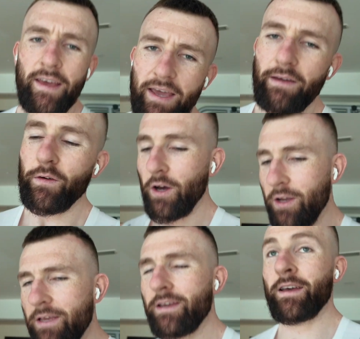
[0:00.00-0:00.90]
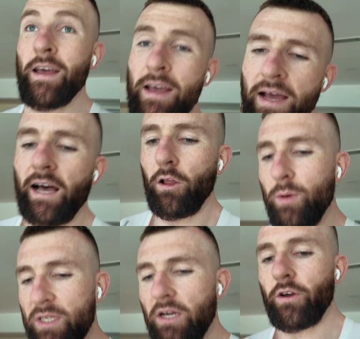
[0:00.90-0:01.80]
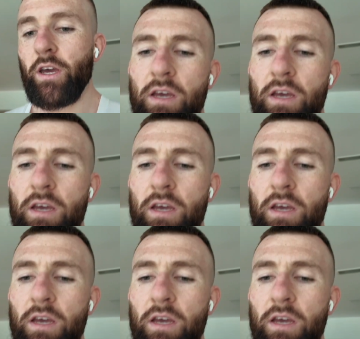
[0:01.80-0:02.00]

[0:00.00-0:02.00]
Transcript: If not, I'll always tell you,